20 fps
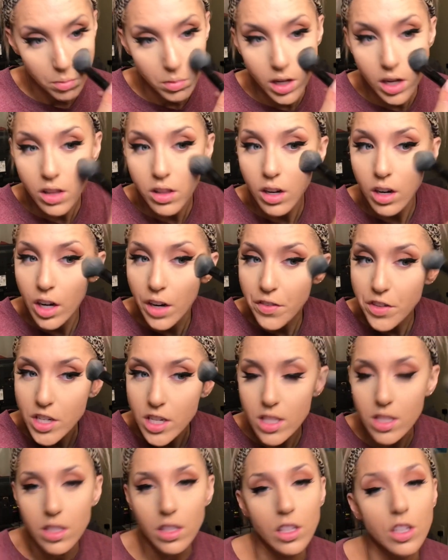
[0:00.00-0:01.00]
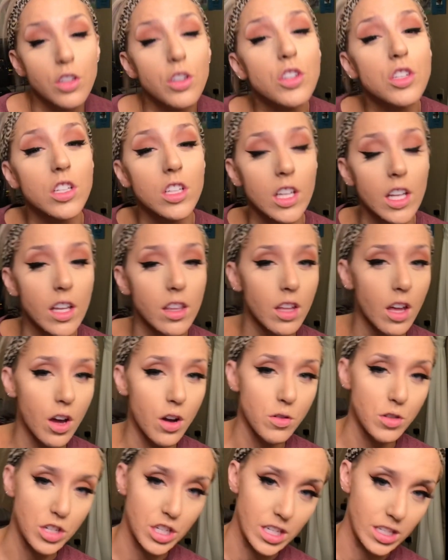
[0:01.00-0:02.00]
Either if she's, usually
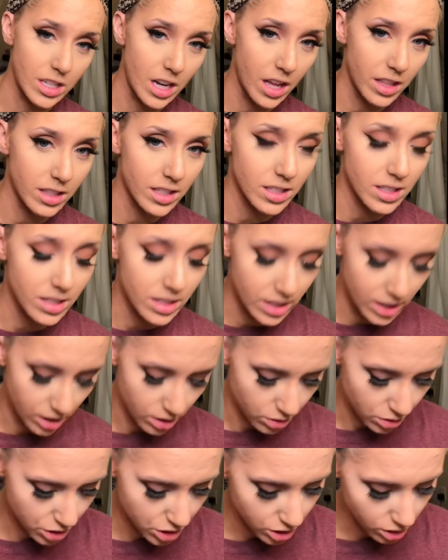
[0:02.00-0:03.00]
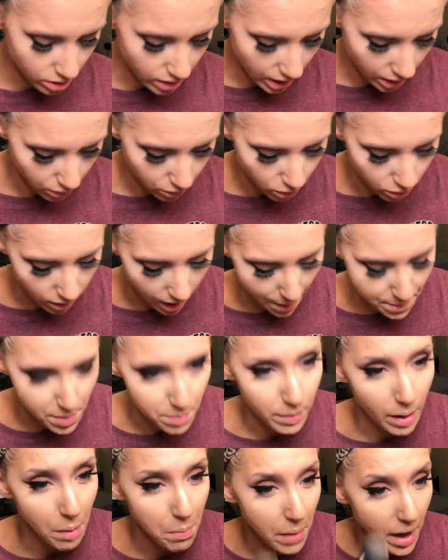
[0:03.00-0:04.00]
though, she's not this still, she'll like grab at
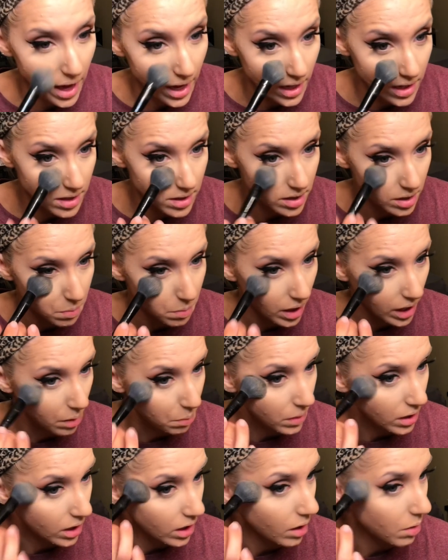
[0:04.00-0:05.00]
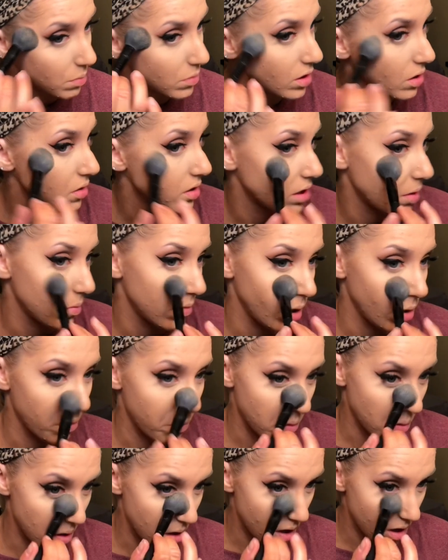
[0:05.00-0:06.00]
my pants and make me come do something
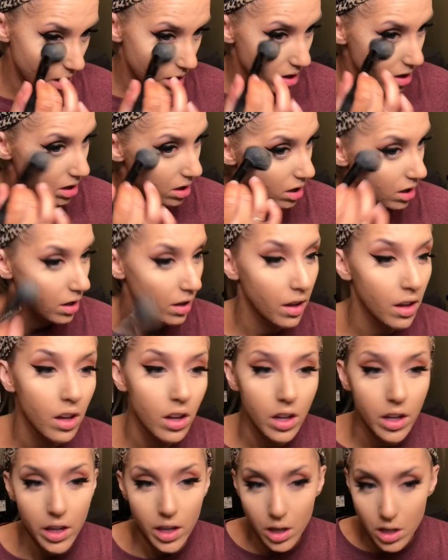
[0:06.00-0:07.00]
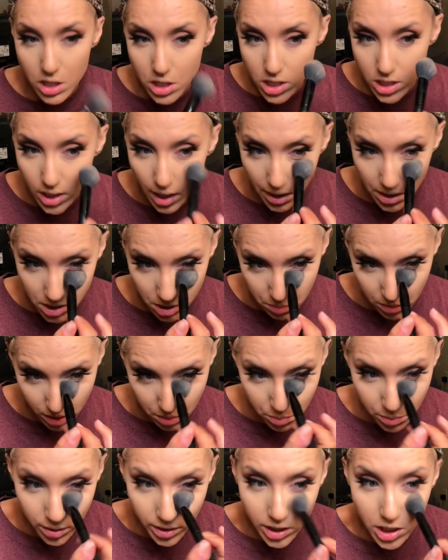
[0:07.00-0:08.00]
for her. She's actually
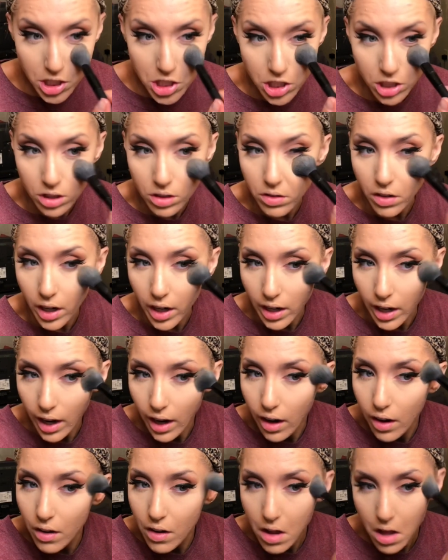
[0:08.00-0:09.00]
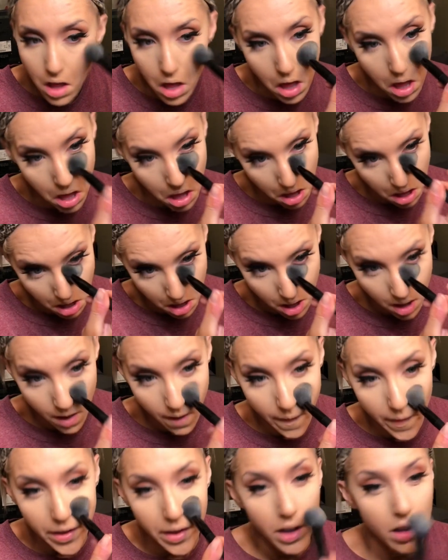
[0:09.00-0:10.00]
being pretty chill right now.
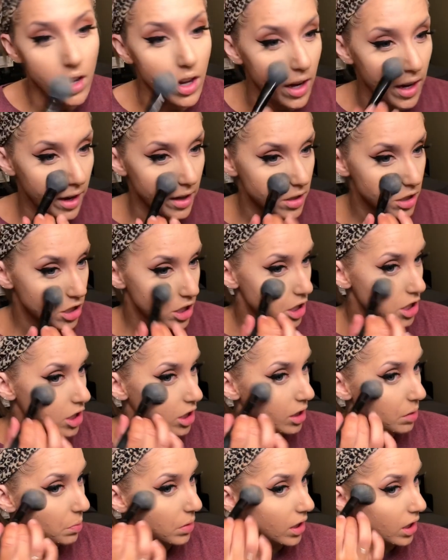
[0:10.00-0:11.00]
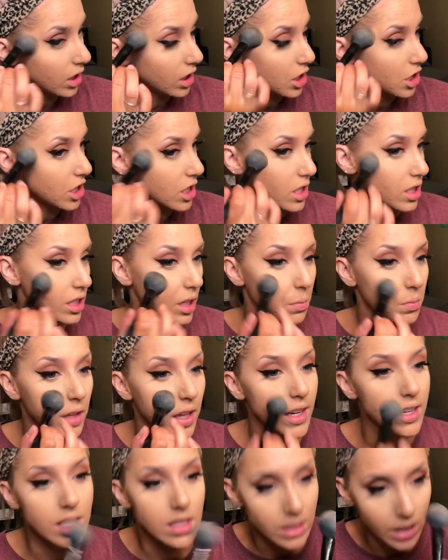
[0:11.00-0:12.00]
As she should be, because she slept
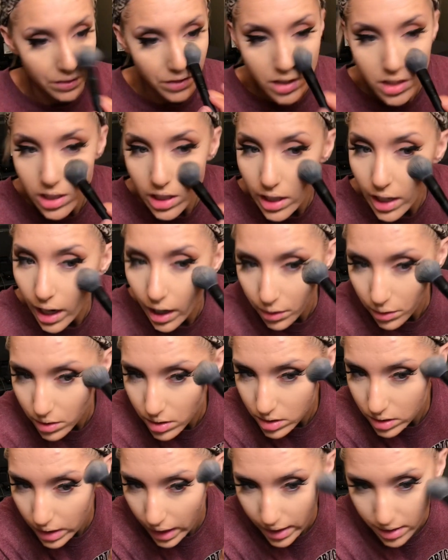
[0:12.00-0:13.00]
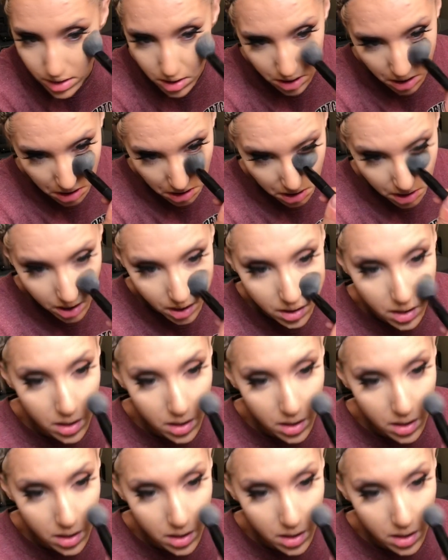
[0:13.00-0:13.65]
like 17 hours last night.